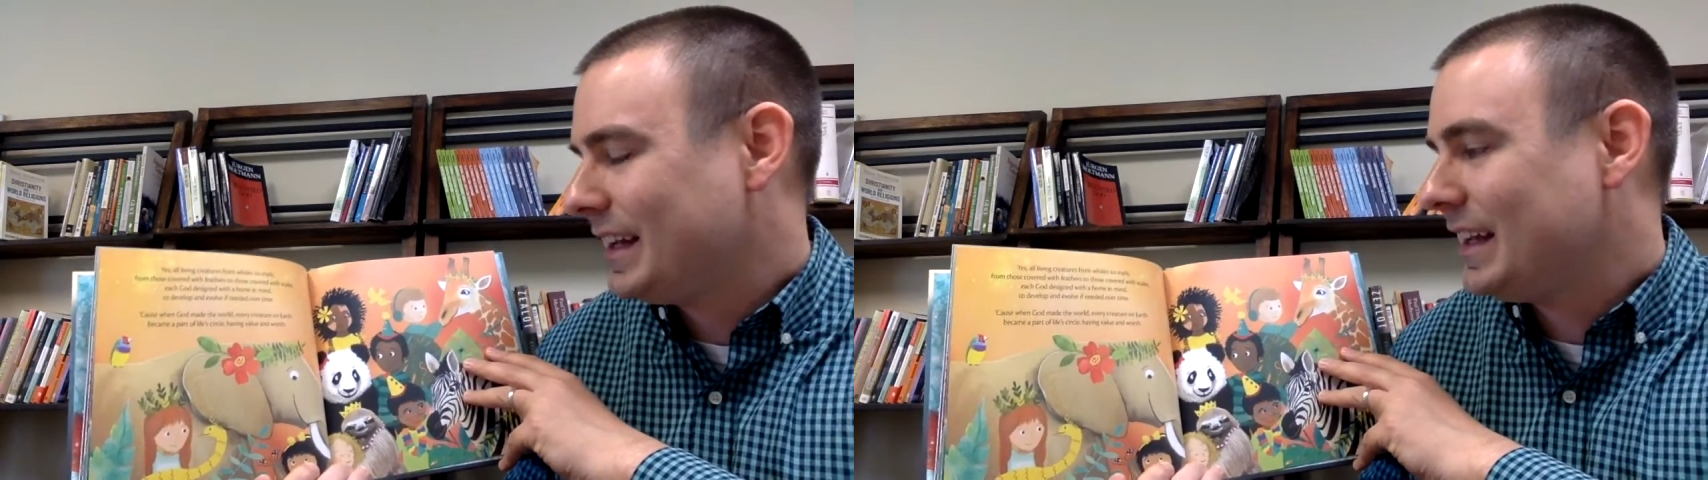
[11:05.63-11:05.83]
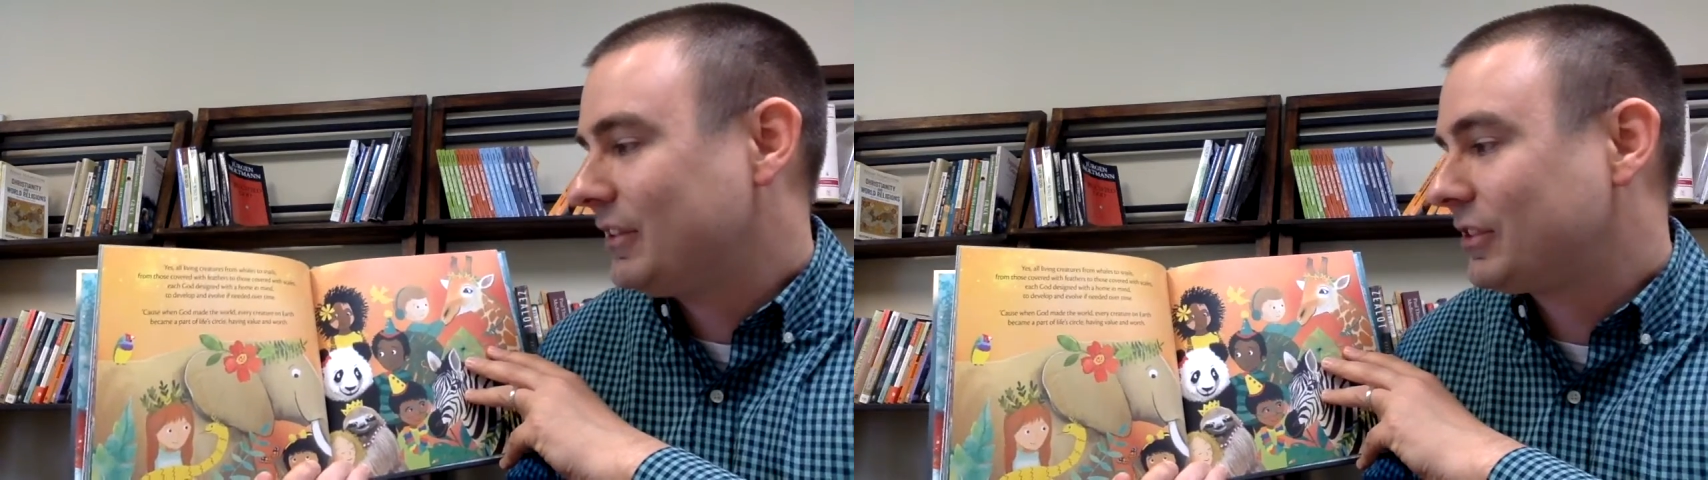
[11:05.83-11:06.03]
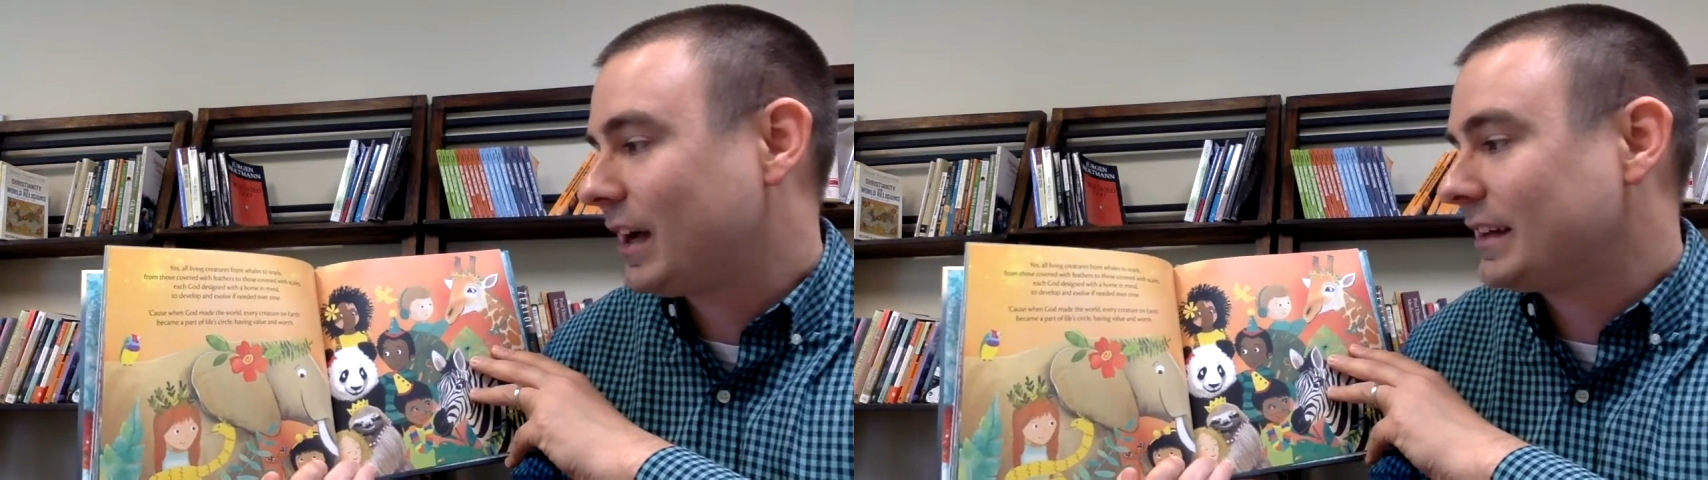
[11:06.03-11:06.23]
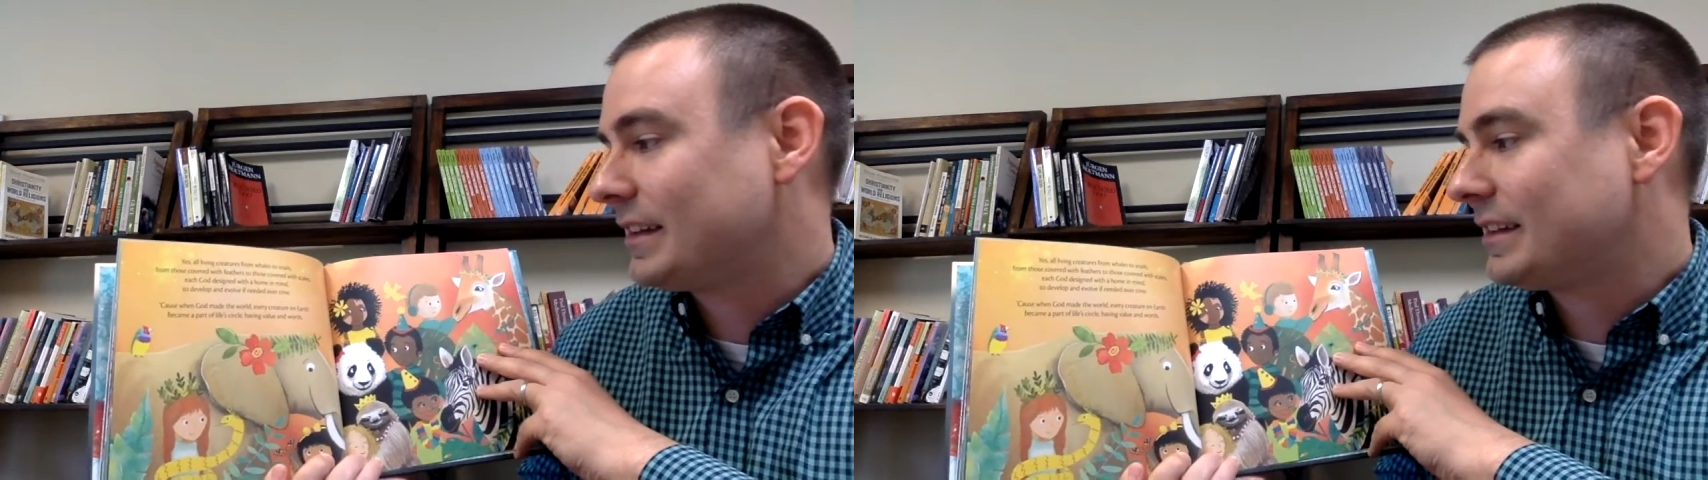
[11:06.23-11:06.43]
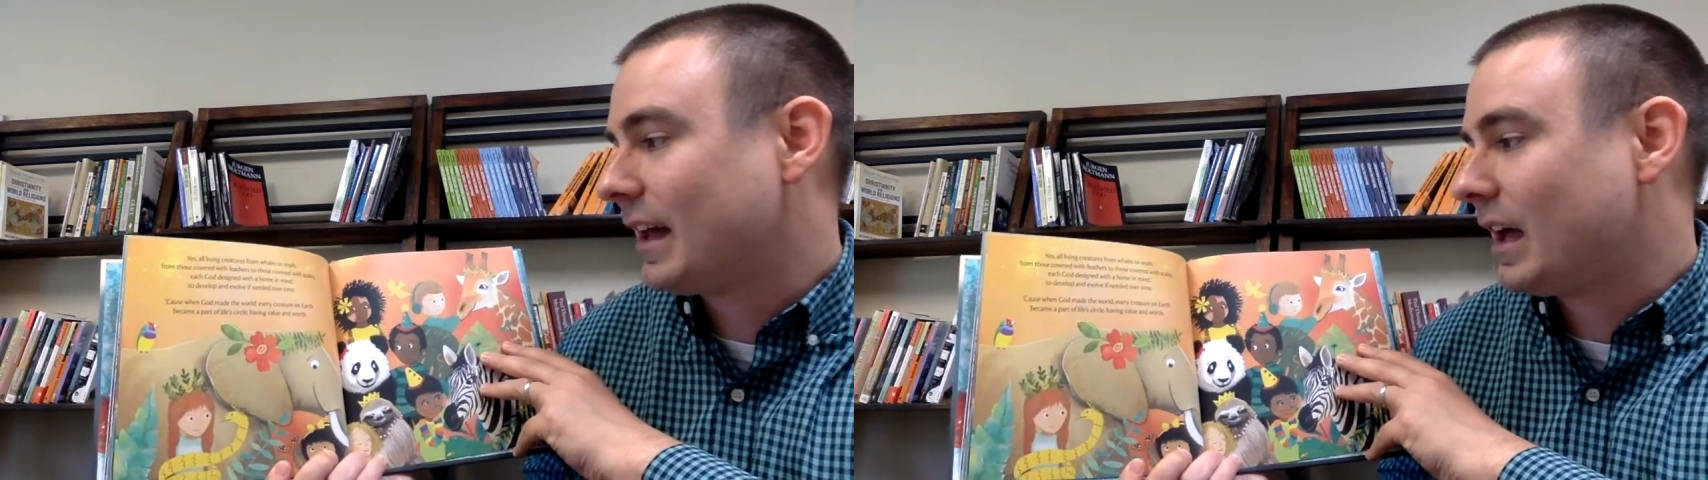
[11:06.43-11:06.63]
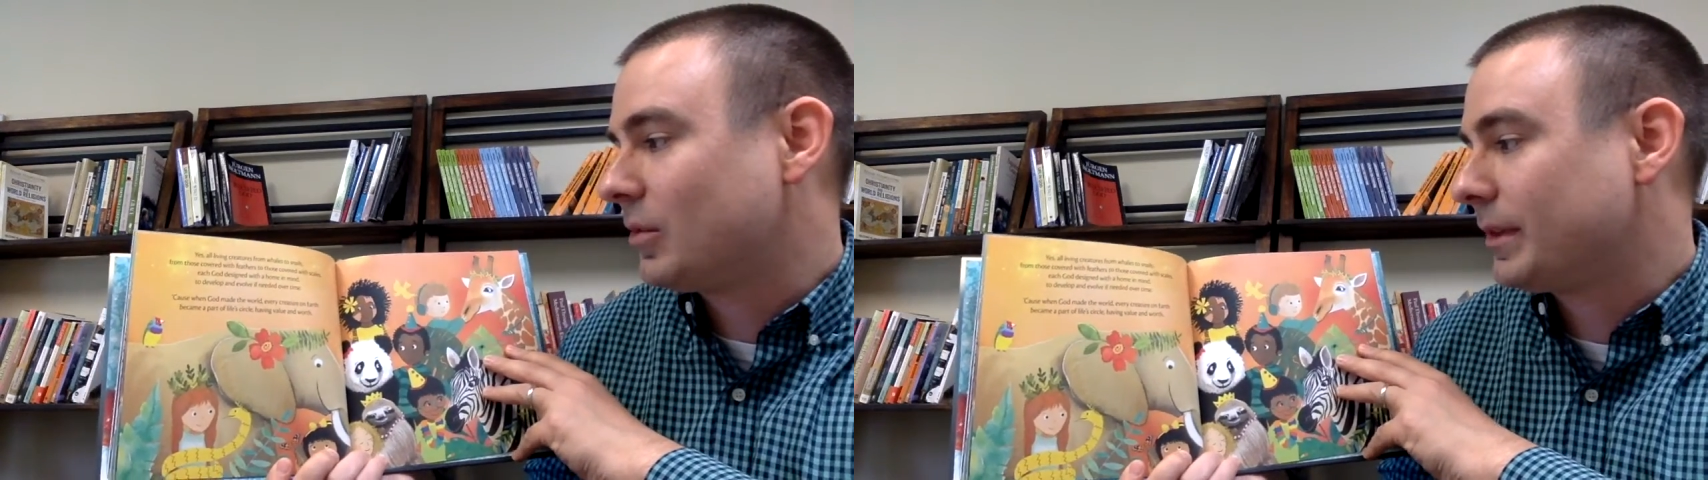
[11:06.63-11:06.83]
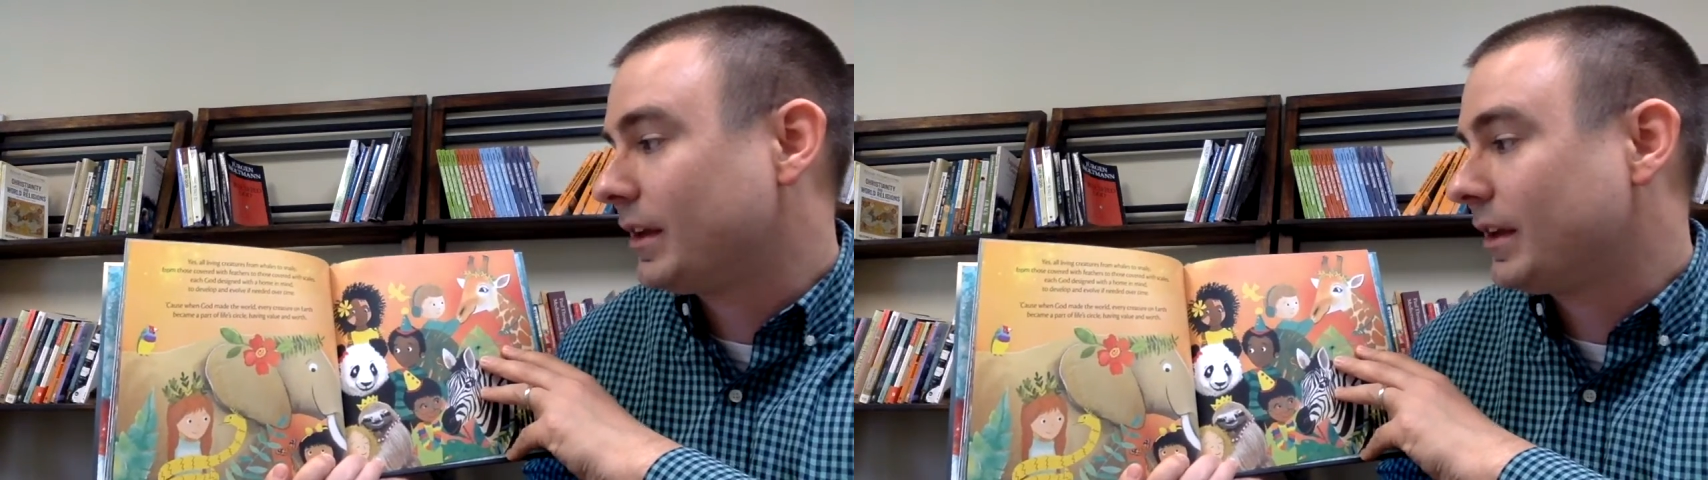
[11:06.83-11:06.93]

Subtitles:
each God designed with